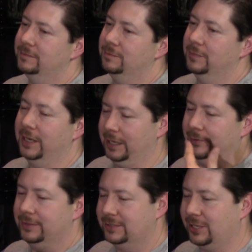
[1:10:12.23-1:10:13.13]
But
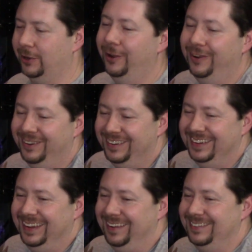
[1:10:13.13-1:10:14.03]
anyway, so
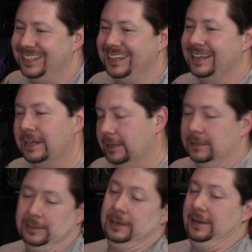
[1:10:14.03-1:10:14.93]
I was like,
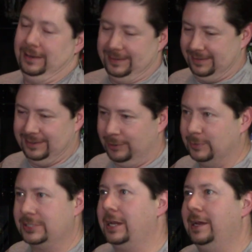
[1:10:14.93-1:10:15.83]
I
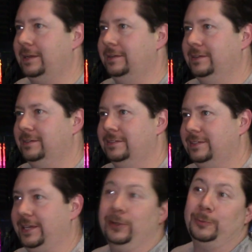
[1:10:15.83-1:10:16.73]
almost got
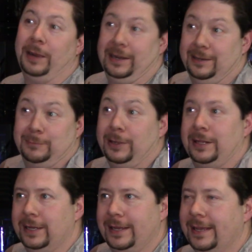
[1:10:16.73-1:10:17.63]
killed by an
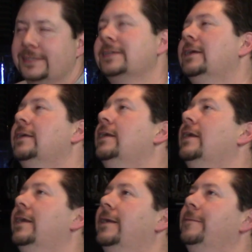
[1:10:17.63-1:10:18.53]
umbrella, I guess.
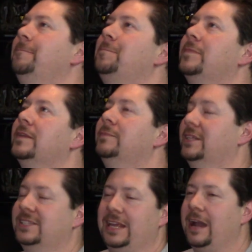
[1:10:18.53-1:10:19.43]
But
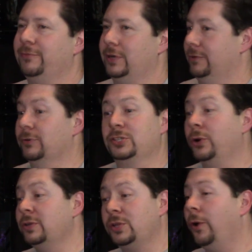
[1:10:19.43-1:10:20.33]
the staff were like, we're
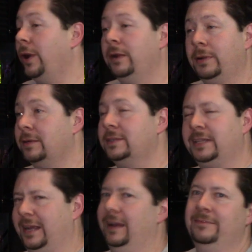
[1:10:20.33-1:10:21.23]
so sorry, blah,
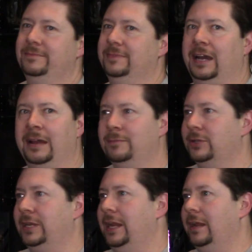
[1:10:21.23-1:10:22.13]
blah, blah. I'm
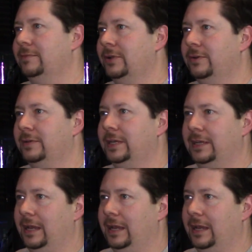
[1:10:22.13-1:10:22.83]
looking at them going like,